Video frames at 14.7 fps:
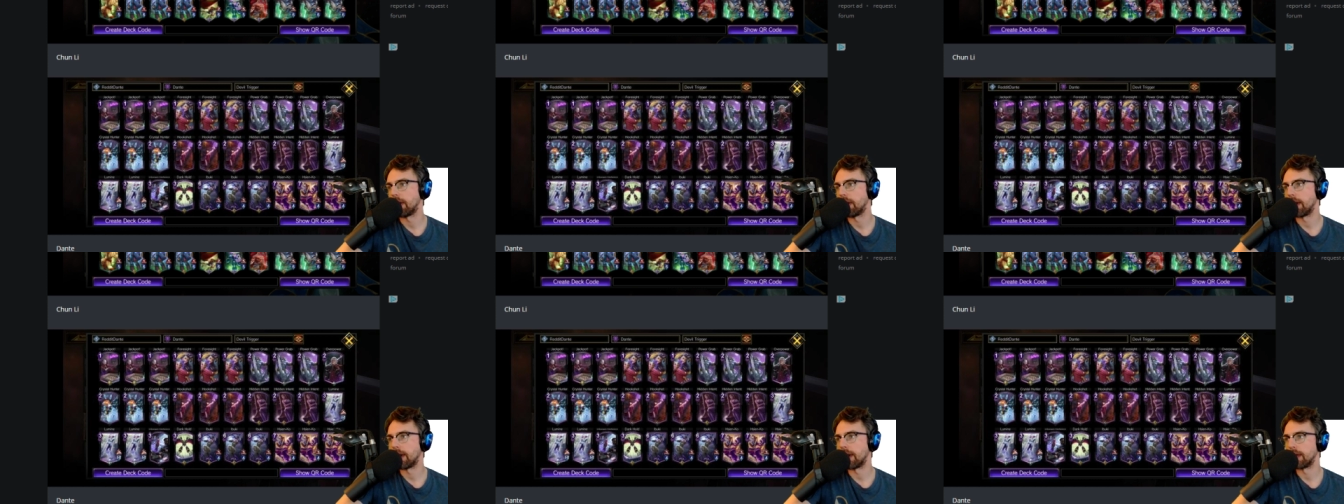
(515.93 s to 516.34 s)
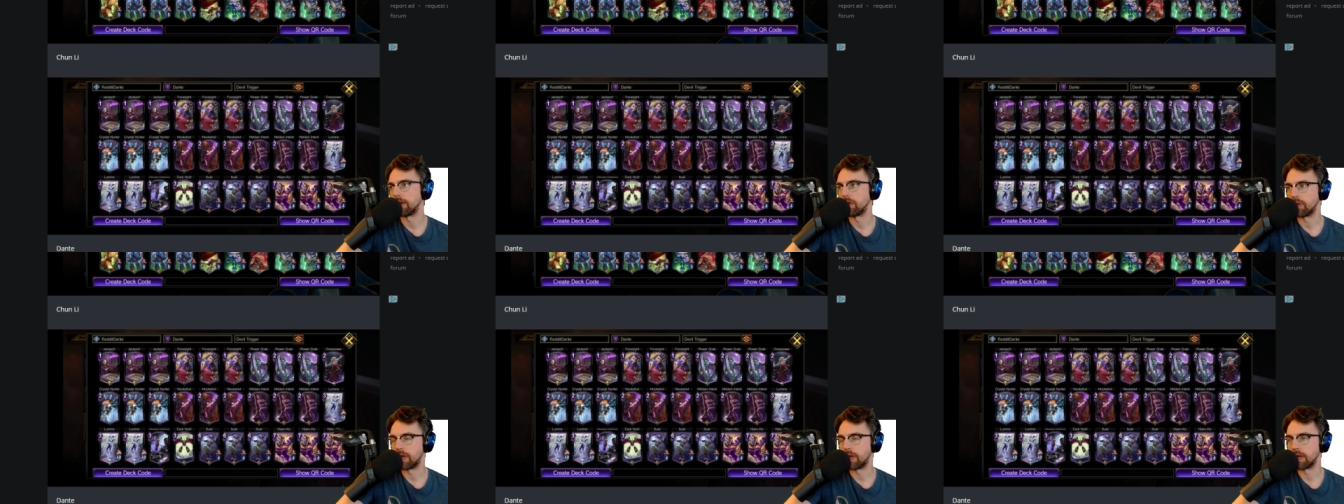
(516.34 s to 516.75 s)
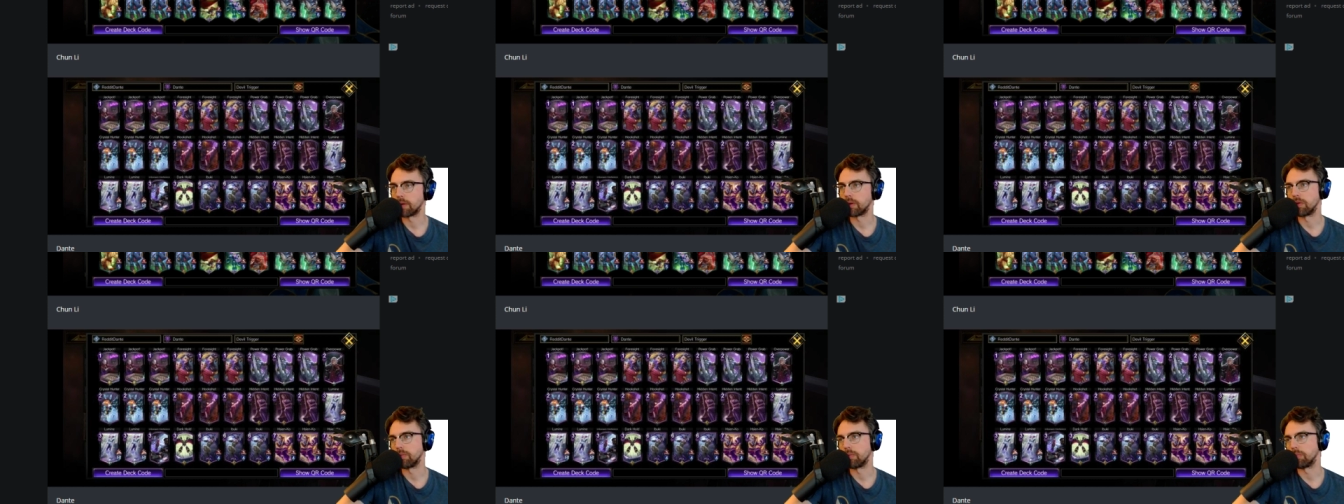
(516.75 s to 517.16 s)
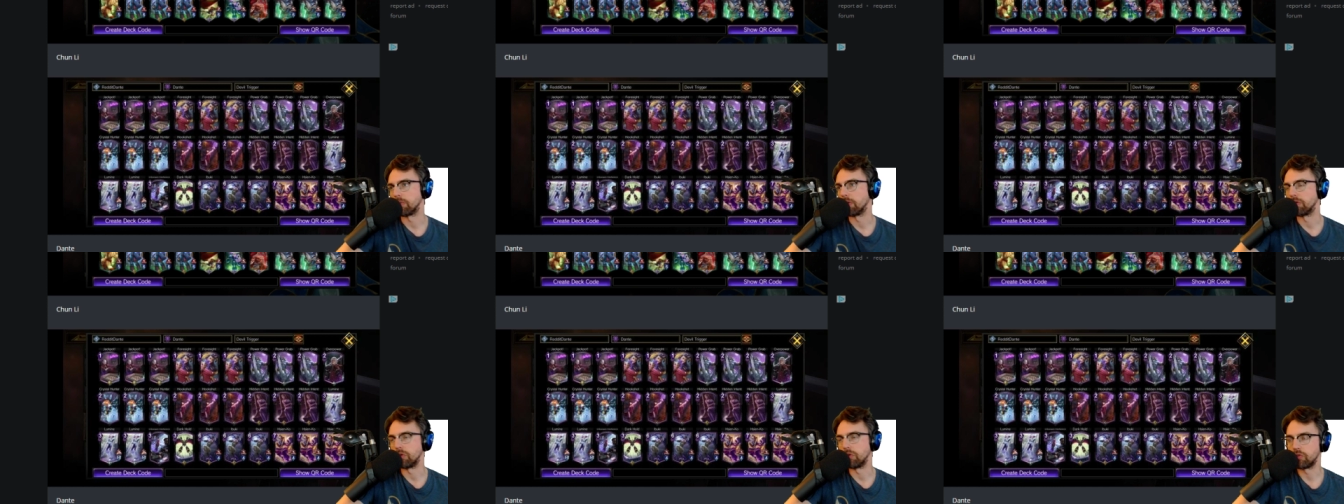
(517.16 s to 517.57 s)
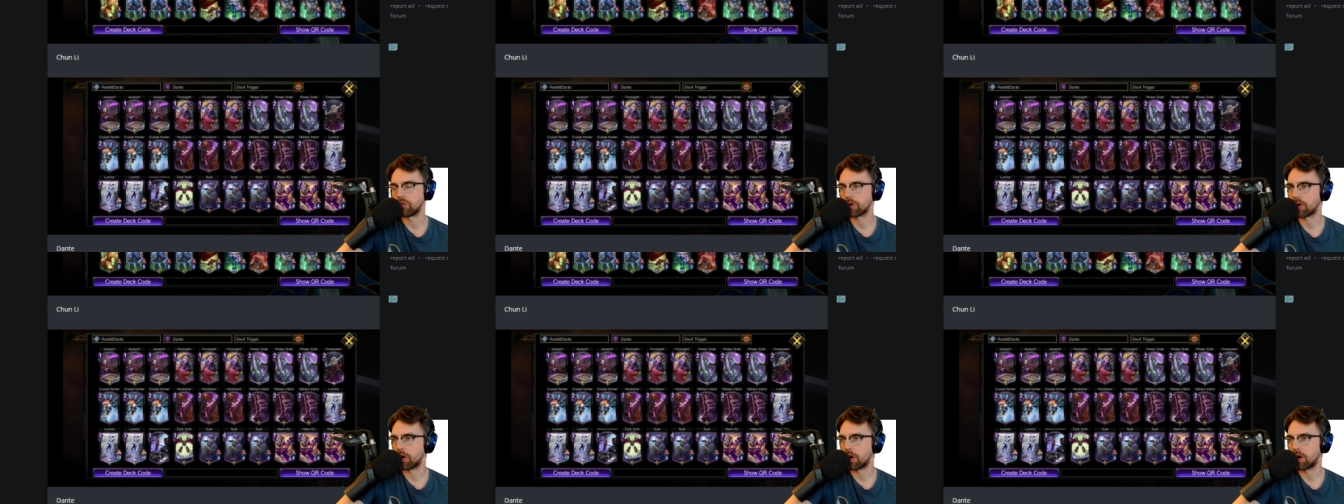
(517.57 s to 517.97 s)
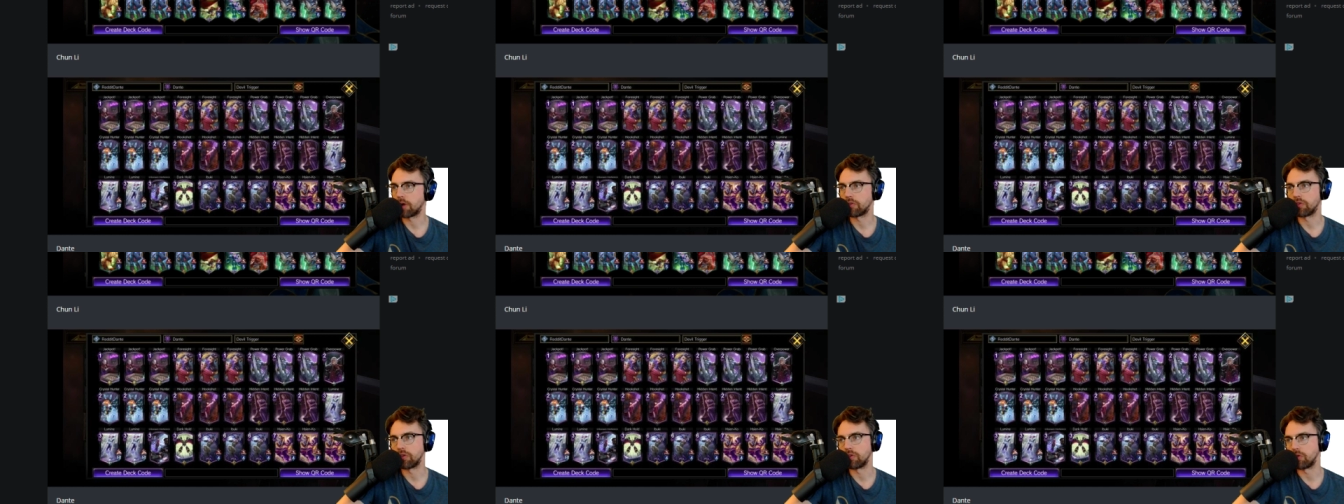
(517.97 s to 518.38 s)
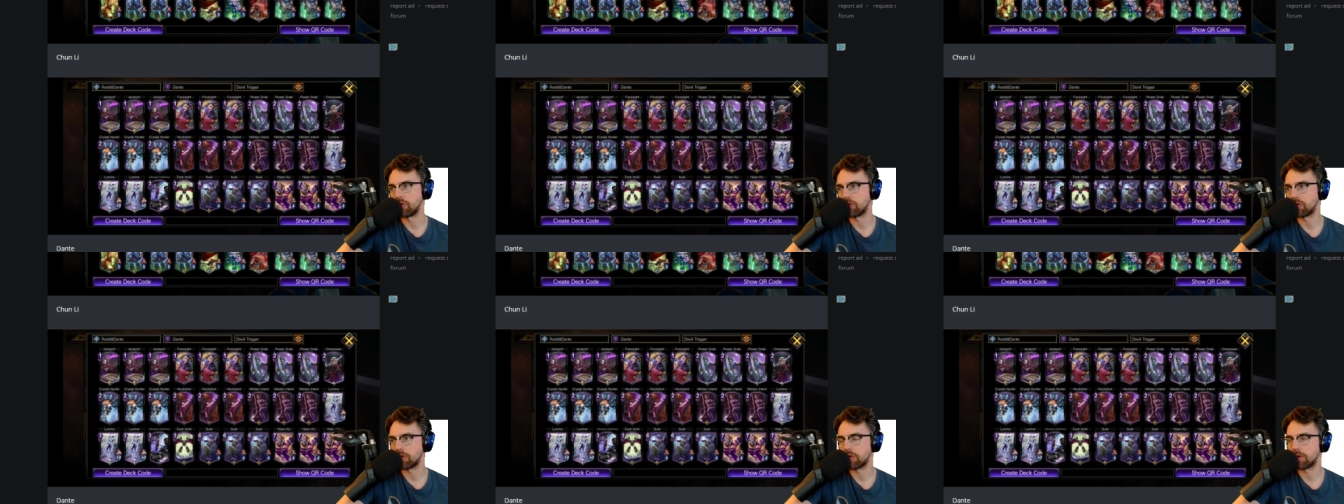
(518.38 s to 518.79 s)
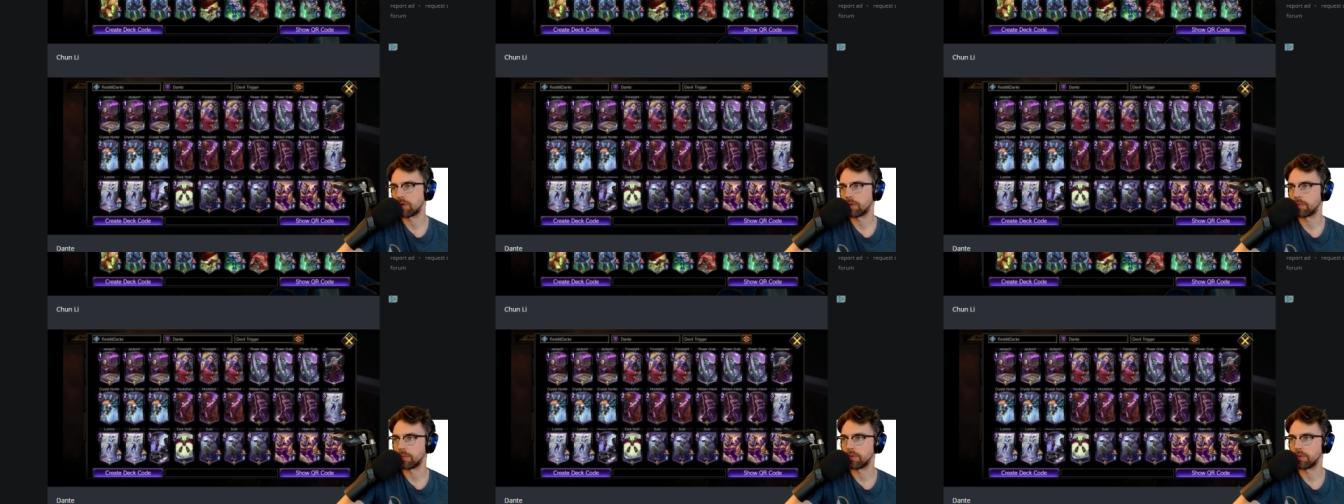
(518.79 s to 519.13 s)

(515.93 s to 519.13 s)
and you use your cards, you use your